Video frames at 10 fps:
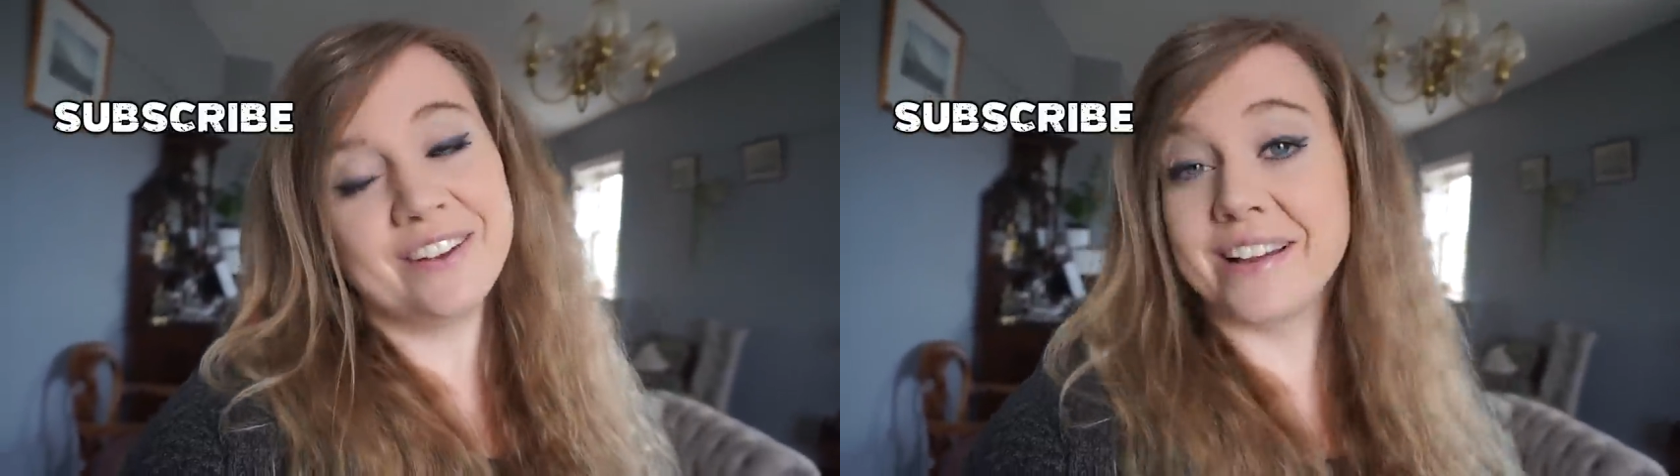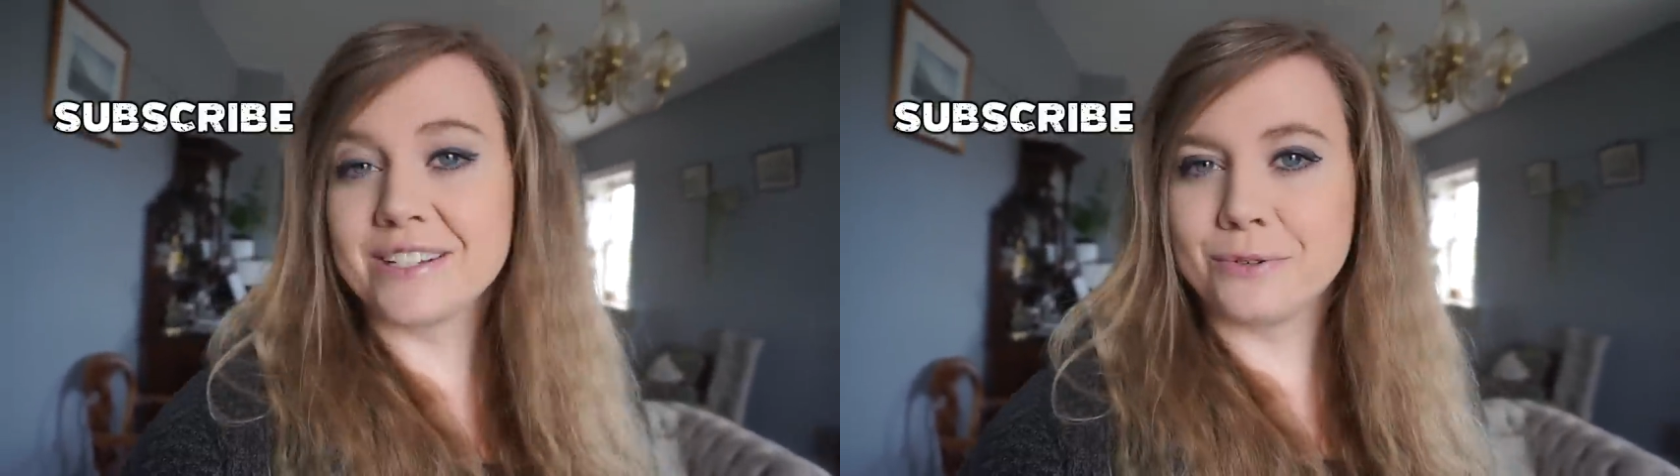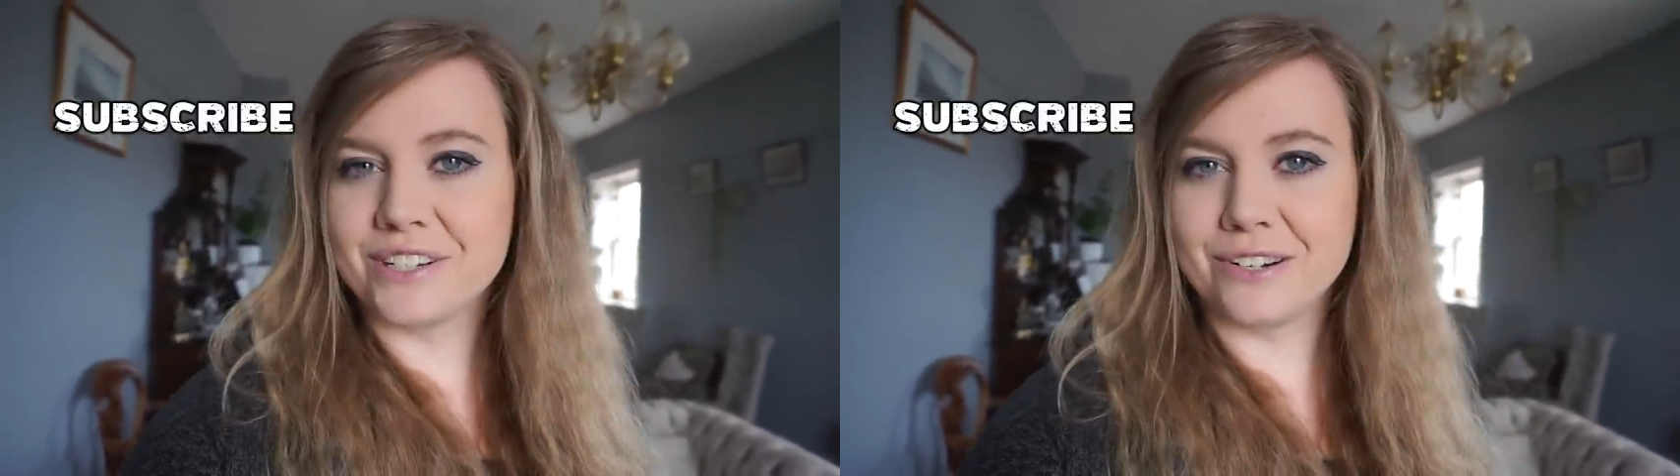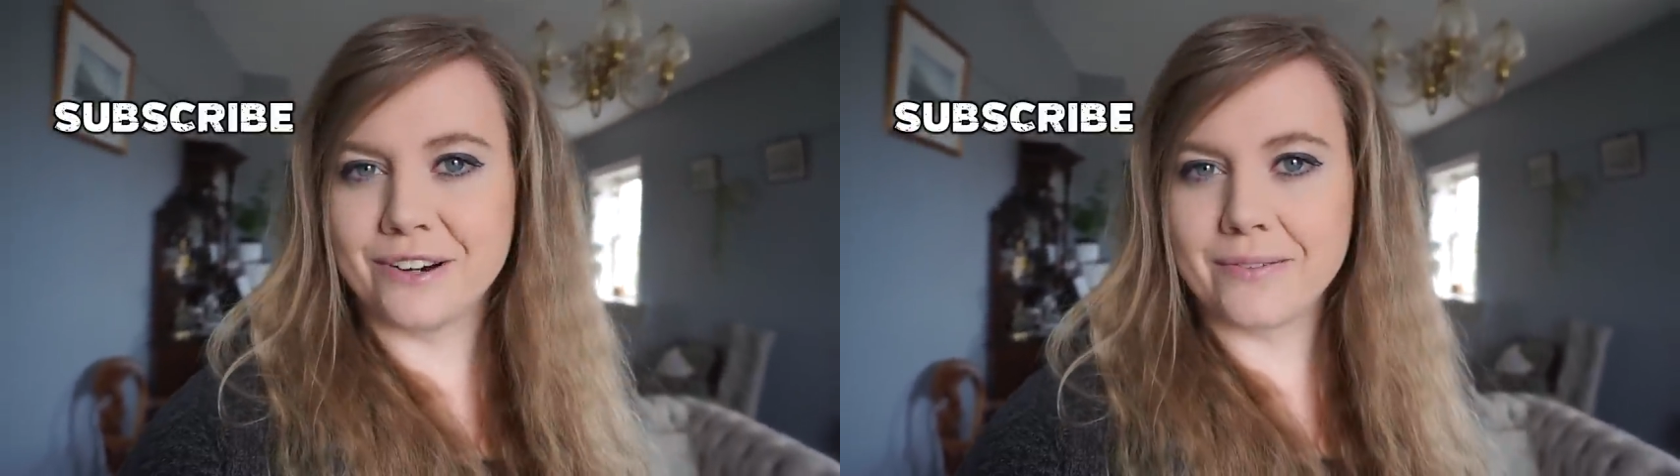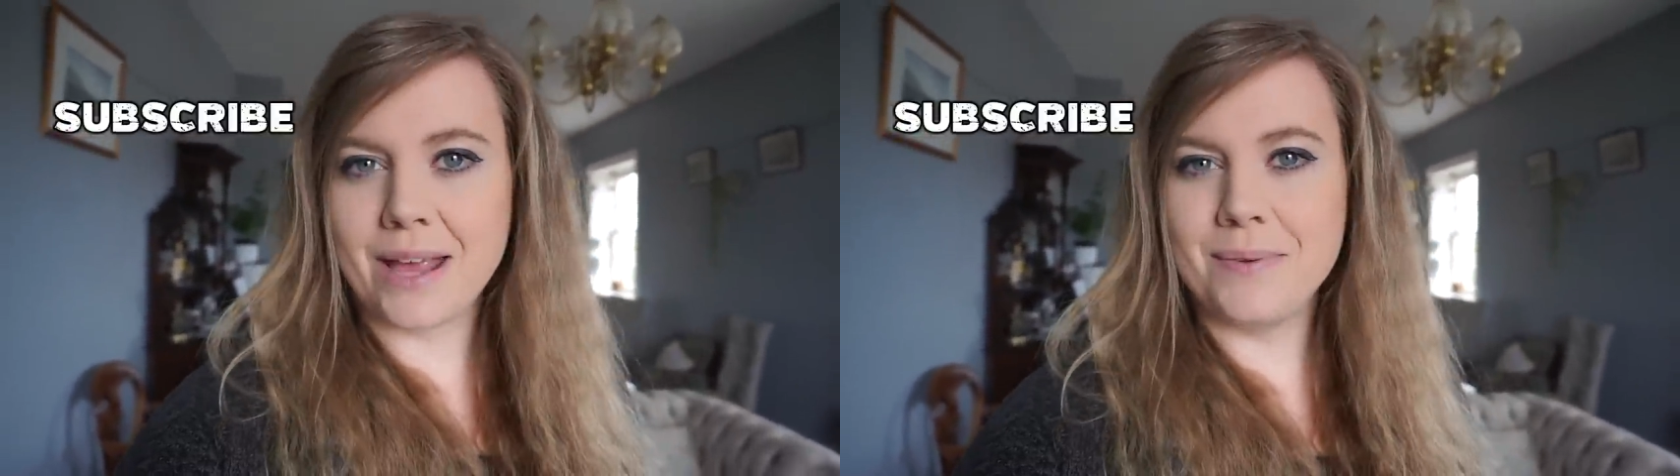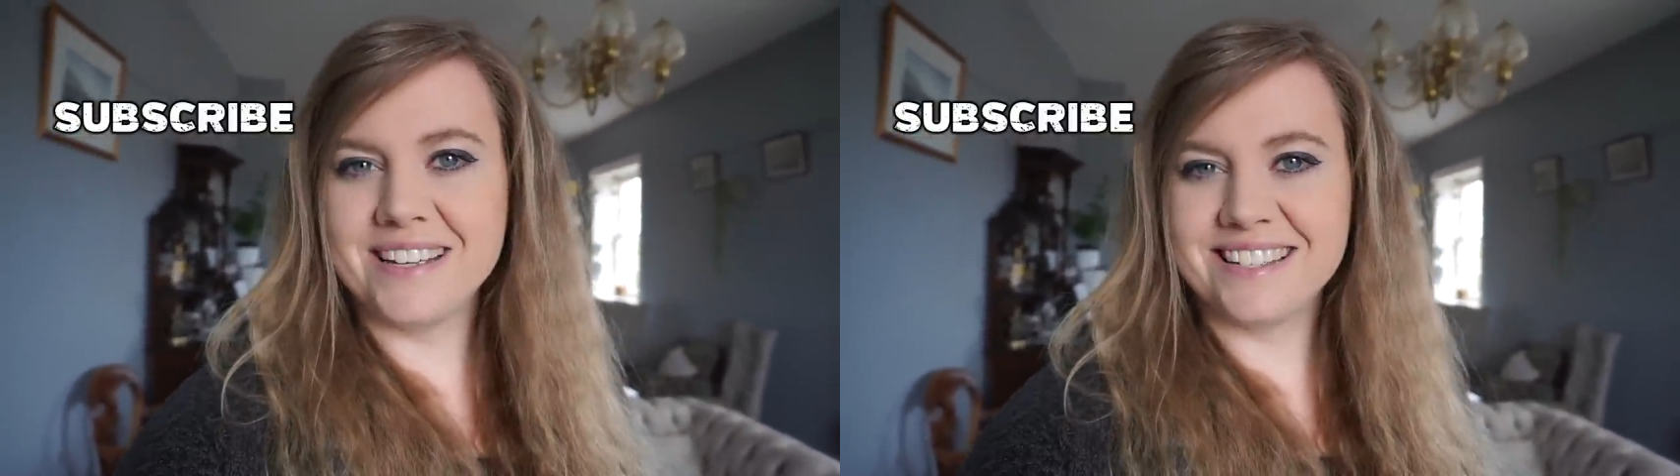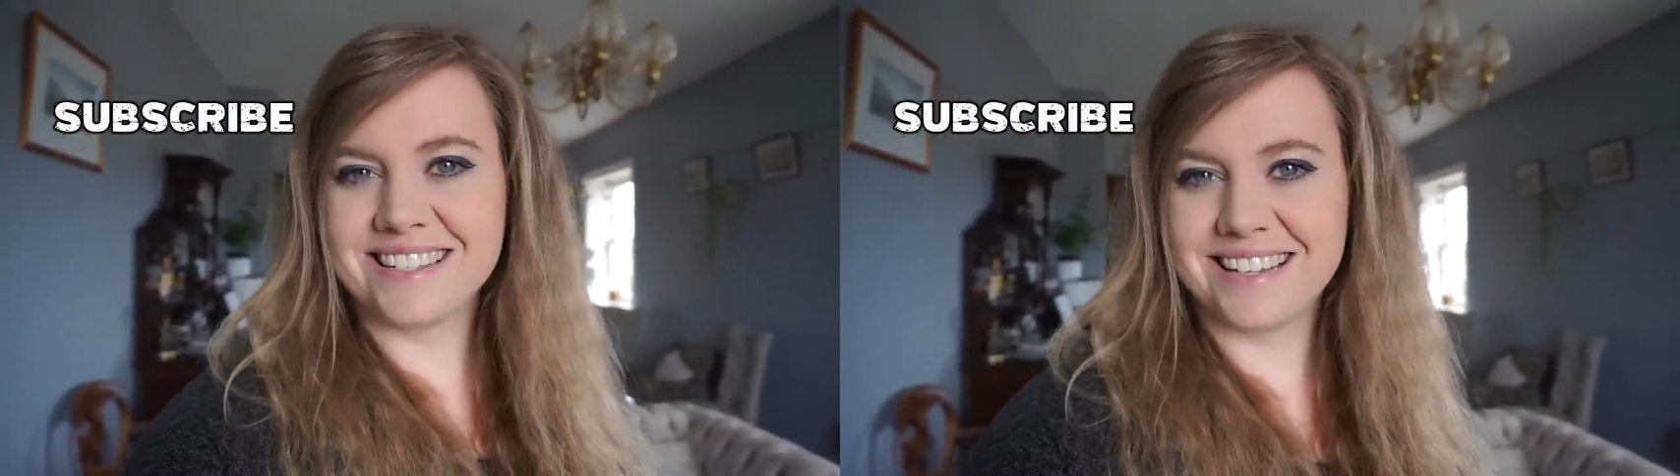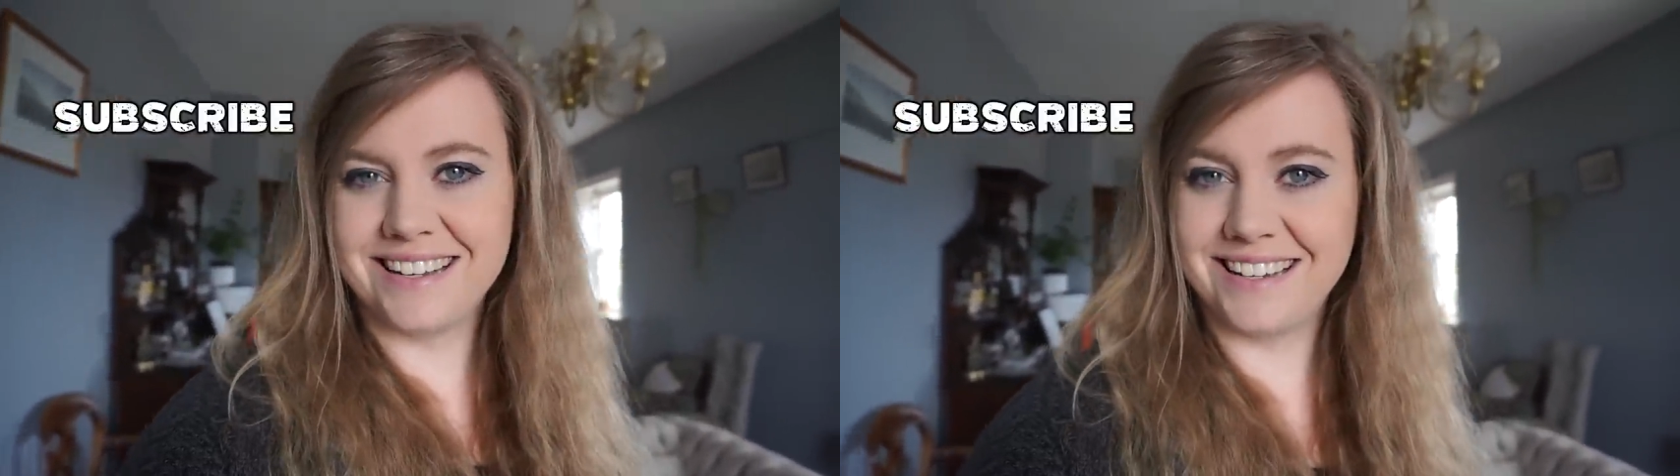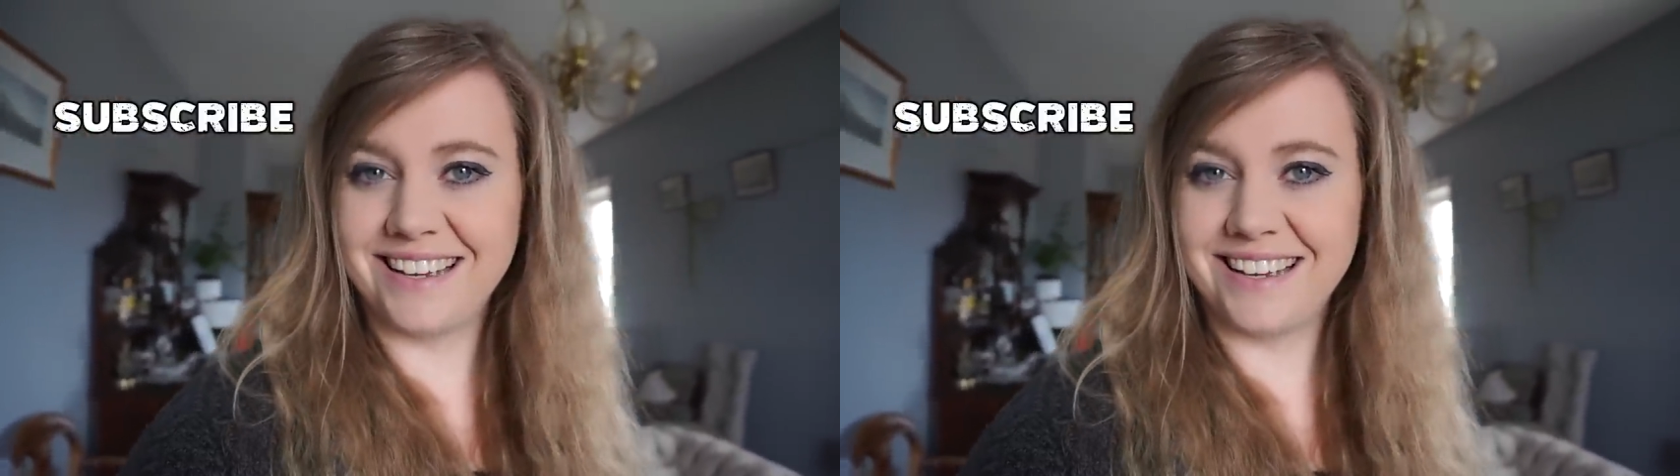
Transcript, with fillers: Thanks for watching Crypt Keepers.